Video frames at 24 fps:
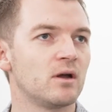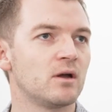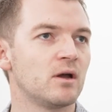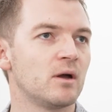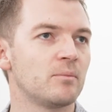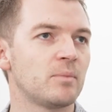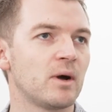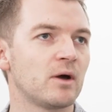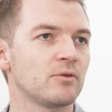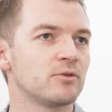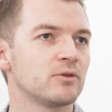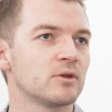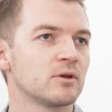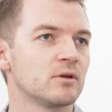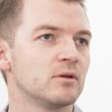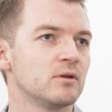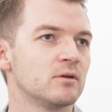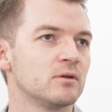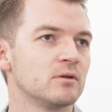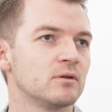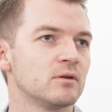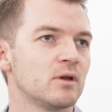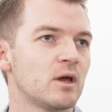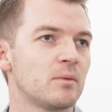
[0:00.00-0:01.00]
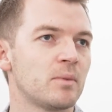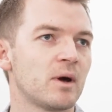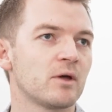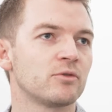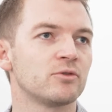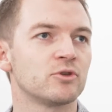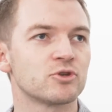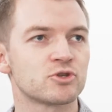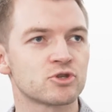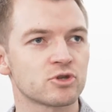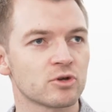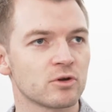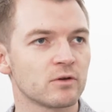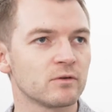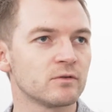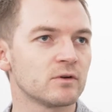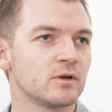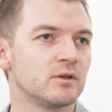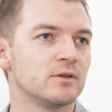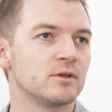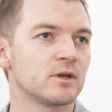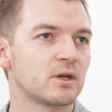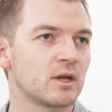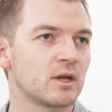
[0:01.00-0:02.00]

about the server and the